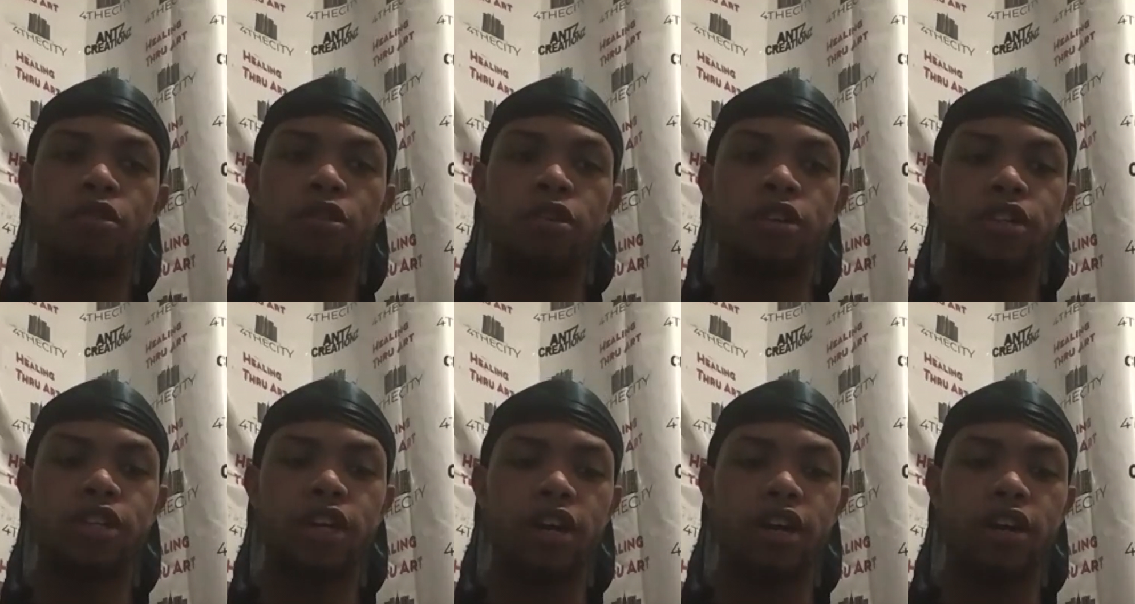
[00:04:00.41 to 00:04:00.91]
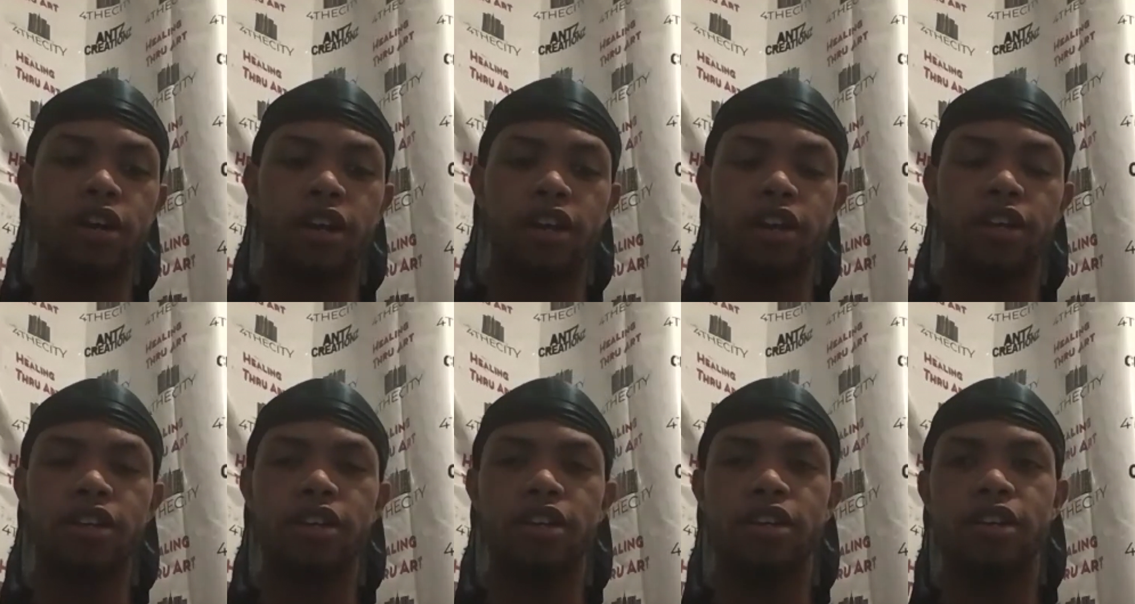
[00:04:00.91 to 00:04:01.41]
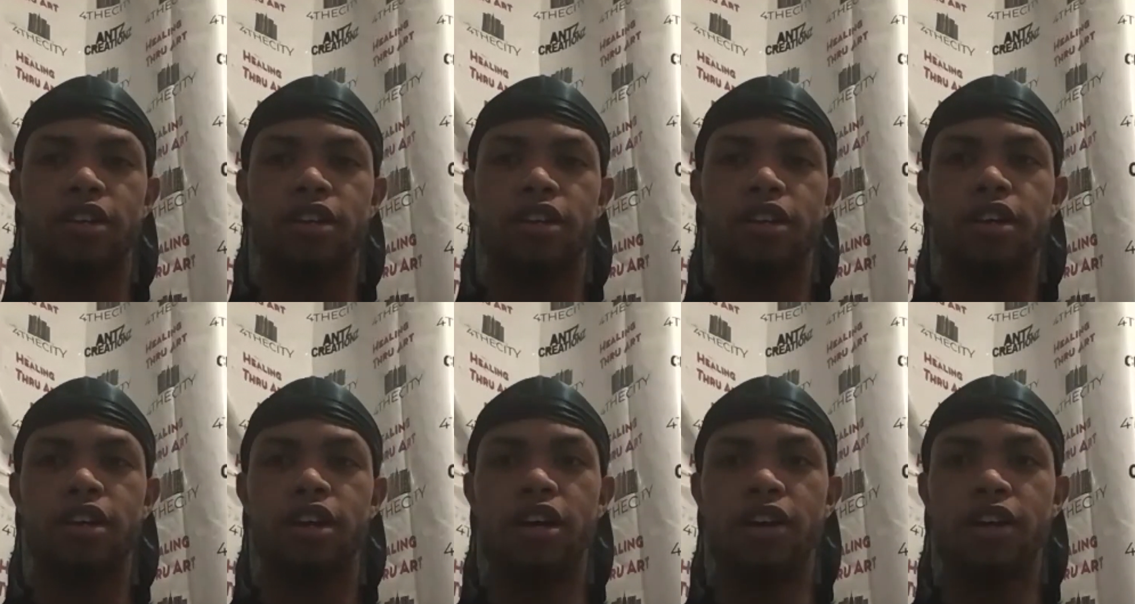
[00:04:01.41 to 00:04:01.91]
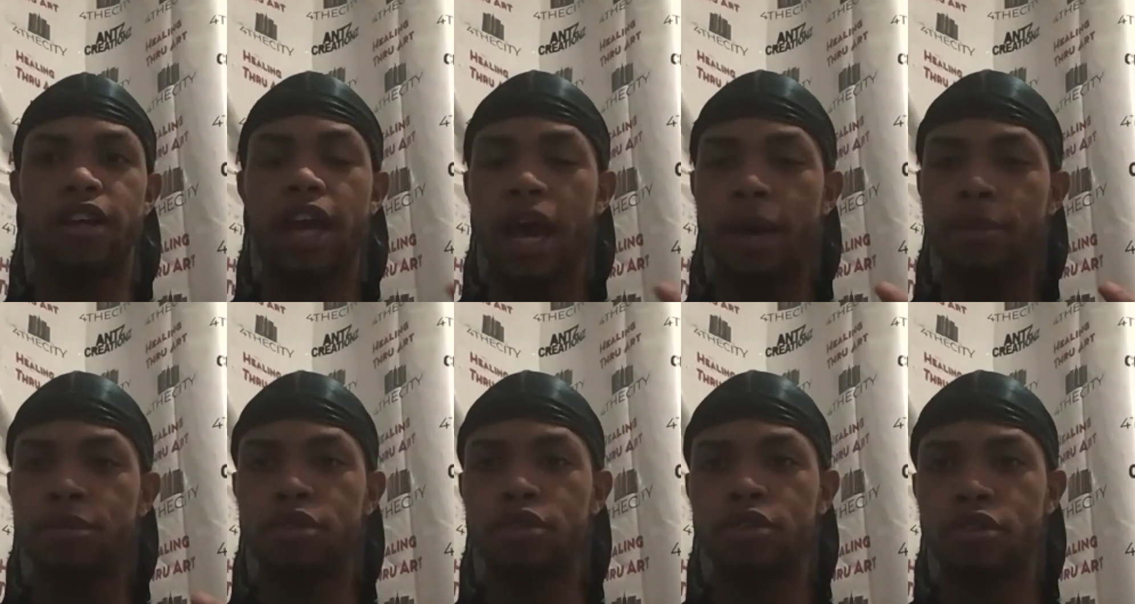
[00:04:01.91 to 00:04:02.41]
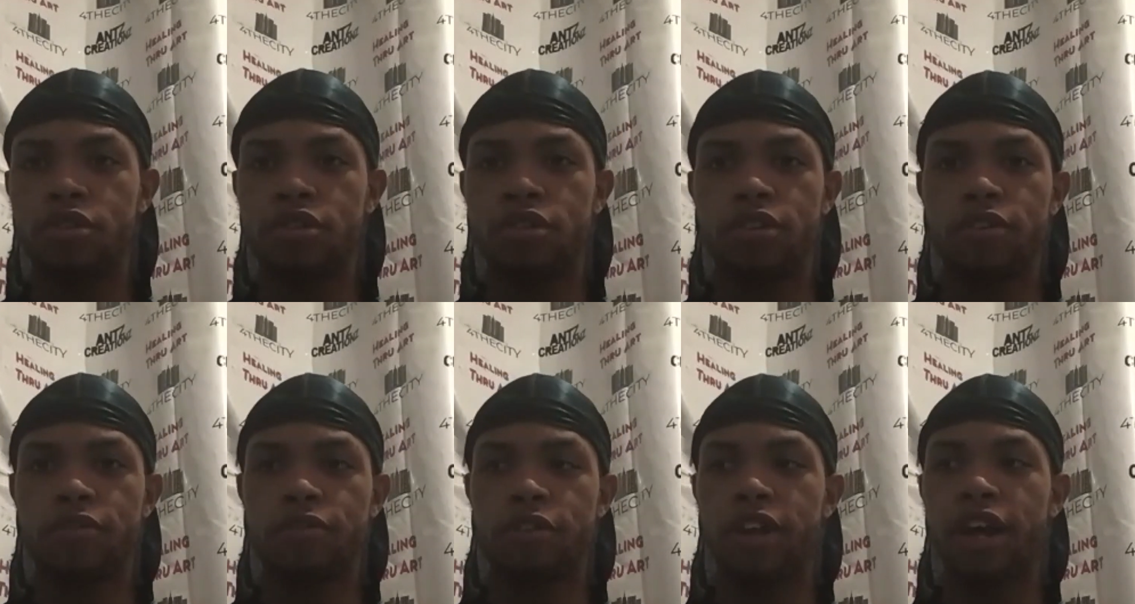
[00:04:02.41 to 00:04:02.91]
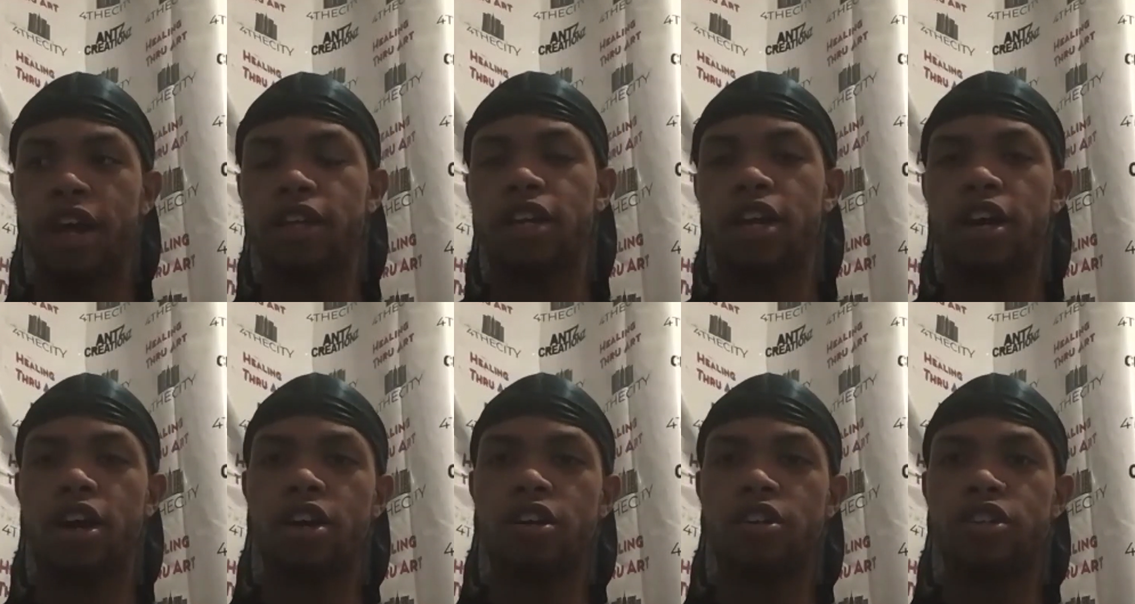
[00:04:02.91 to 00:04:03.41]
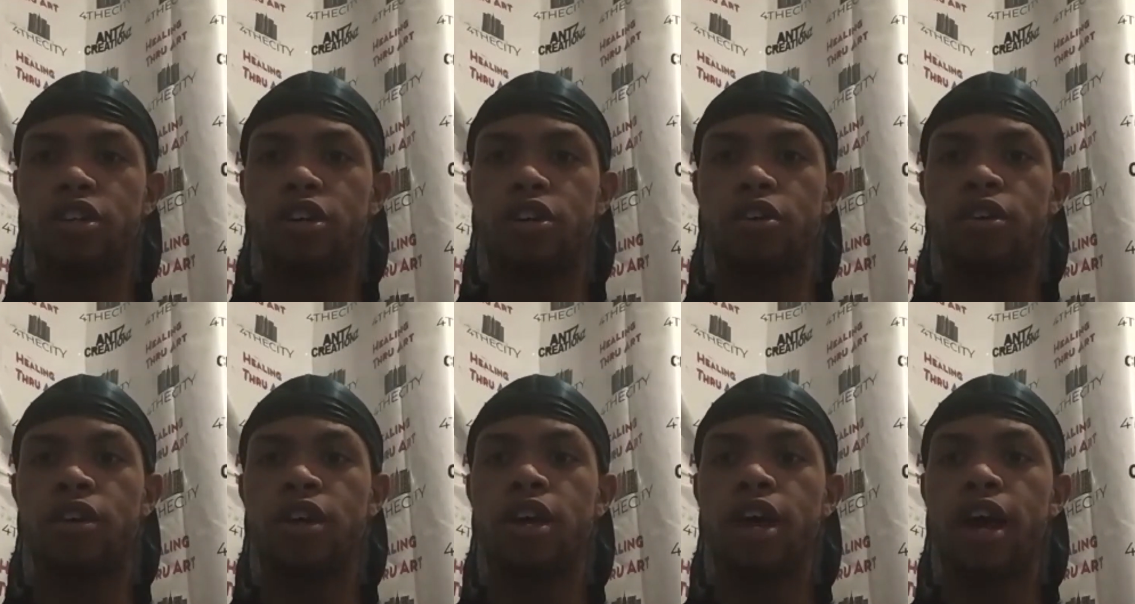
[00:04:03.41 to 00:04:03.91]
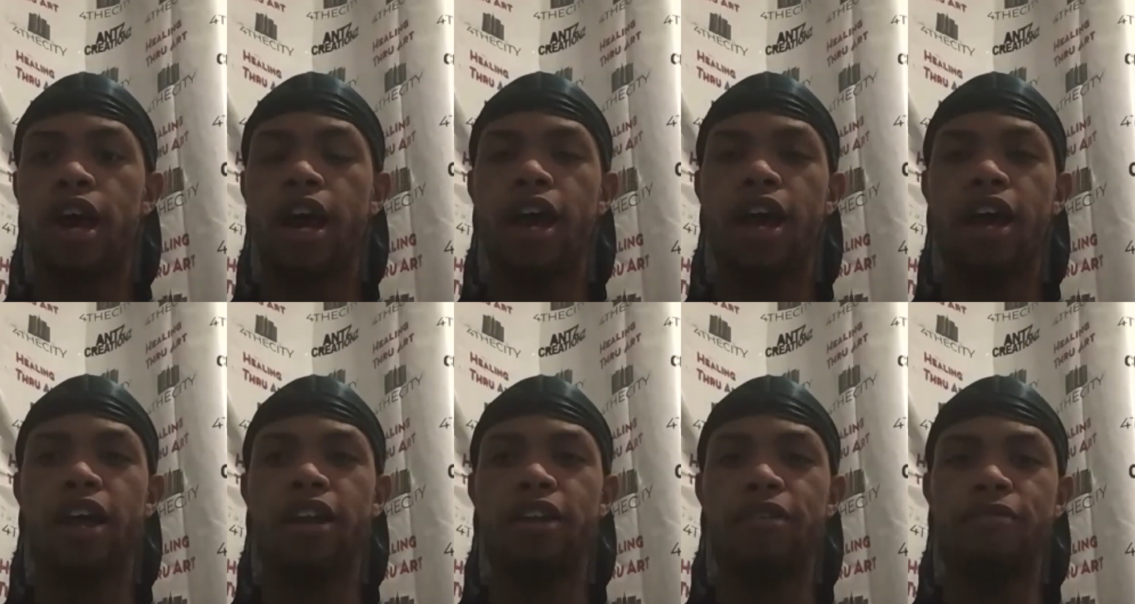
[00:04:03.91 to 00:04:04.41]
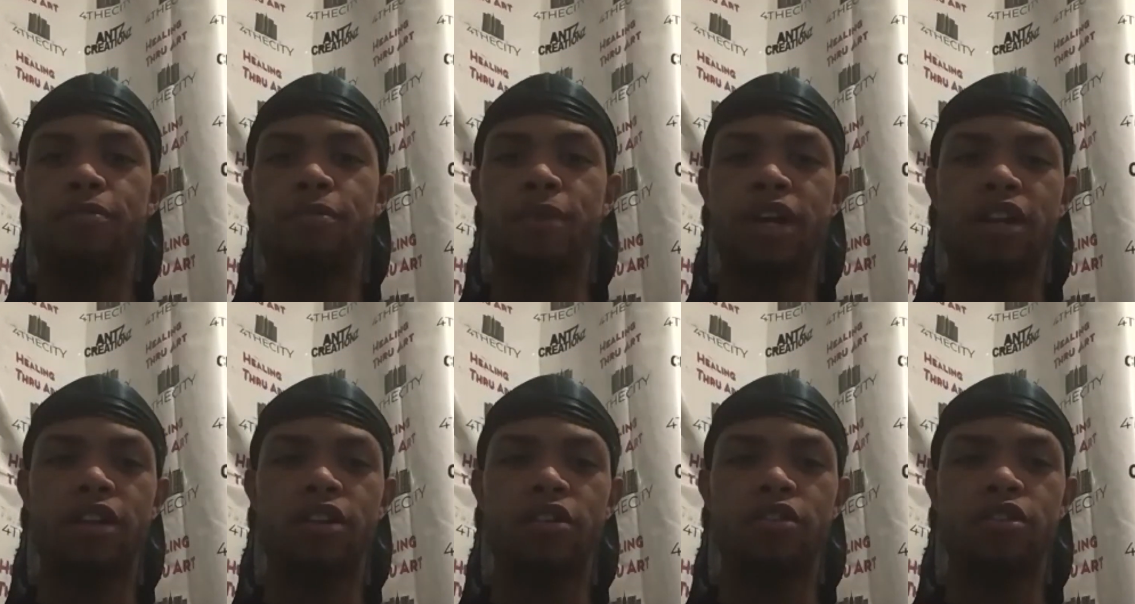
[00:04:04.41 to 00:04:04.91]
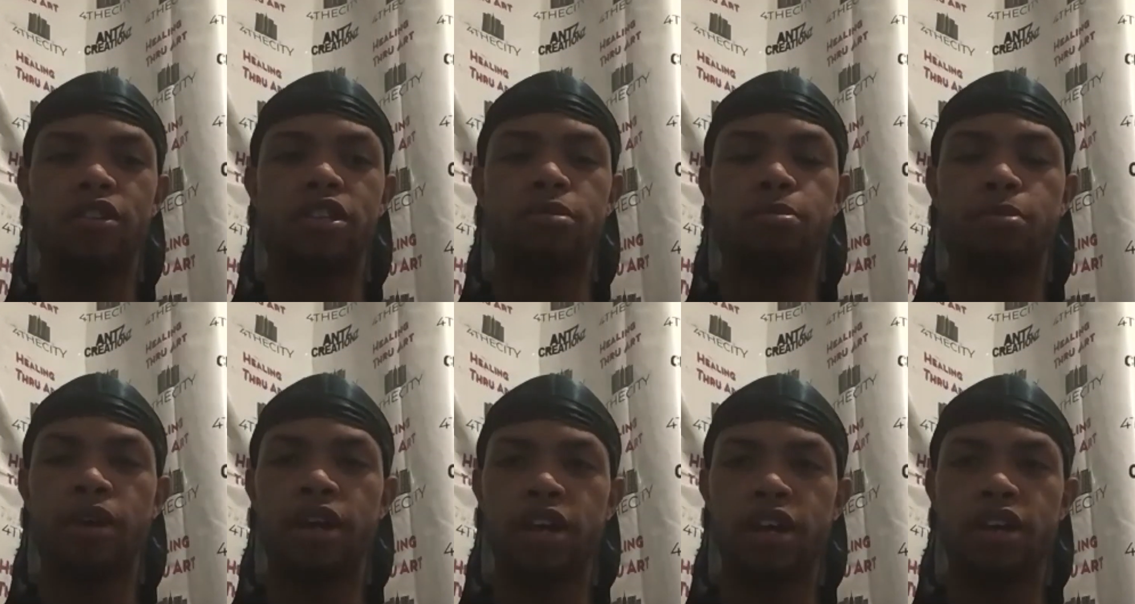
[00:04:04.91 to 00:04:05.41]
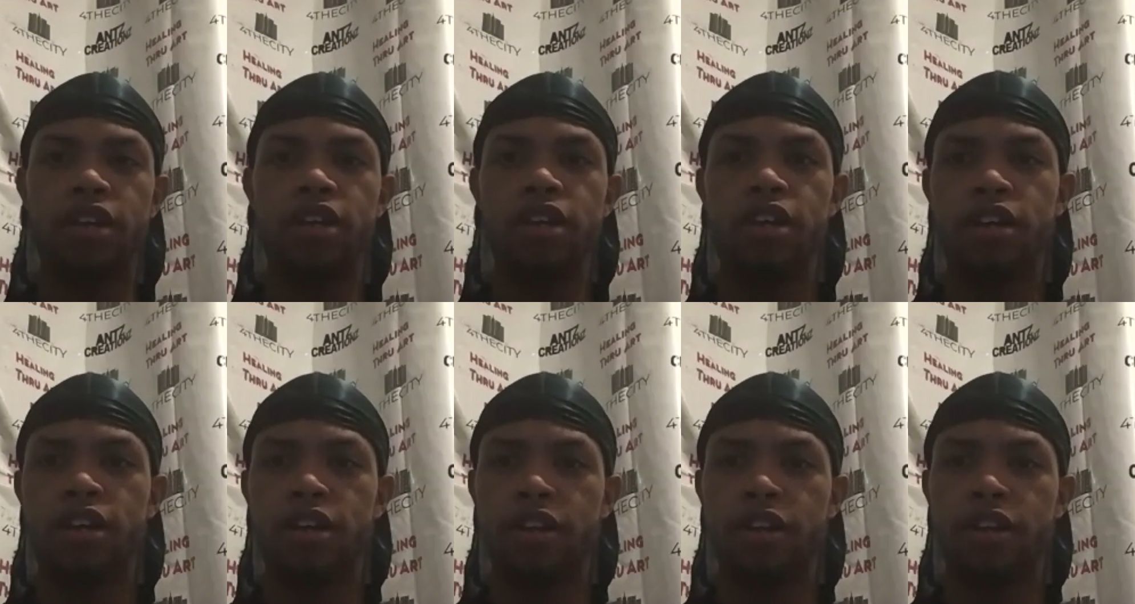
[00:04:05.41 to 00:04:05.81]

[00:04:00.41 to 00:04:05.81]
entire capsule for the art show, I had made a little display, a